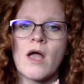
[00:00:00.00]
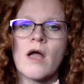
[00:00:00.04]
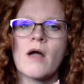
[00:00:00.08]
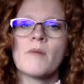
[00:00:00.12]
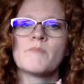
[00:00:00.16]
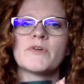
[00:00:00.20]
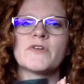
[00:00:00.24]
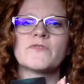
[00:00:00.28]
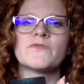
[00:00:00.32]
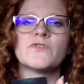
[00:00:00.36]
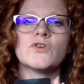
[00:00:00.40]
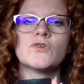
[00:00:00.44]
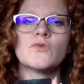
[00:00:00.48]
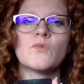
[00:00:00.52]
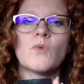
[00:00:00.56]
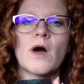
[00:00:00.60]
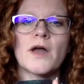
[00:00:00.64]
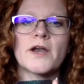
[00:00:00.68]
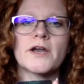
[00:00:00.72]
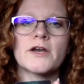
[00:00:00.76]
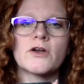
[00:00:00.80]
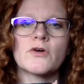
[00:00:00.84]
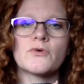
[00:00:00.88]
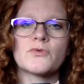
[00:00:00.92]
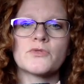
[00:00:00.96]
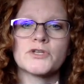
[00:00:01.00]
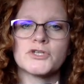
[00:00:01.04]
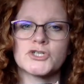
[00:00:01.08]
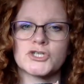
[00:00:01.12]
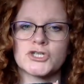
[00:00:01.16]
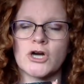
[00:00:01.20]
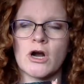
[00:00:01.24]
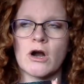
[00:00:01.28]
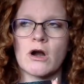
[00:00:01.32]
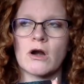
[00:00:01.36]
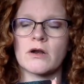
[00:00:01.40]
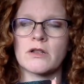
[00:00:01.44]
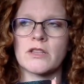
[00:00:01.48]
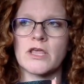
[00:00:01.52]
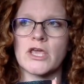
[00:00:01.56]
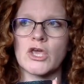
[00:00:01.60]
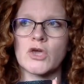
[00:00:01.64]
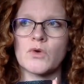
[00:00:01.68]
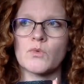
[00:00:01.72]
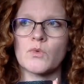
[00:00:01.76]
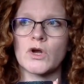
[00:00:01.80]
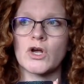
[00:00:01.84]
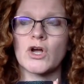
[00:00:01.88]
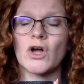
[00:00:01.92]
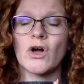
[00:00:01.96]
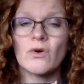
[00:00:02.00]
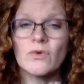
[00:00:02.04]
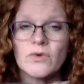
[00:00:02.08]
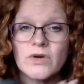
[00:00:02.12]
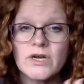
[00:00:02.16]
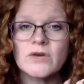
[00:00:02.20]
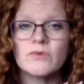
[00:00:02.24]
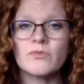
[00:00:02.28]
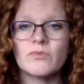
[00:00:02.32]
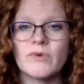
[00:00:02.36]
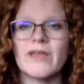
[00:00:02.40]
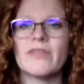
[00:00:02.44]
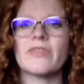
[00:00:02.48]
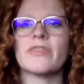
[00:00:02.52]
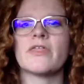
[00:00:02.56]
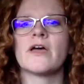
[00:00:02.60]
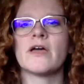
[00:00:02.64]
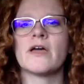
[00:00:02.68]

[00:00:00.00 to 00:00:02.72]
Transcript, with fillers: But if you want to know the chart that you were coded with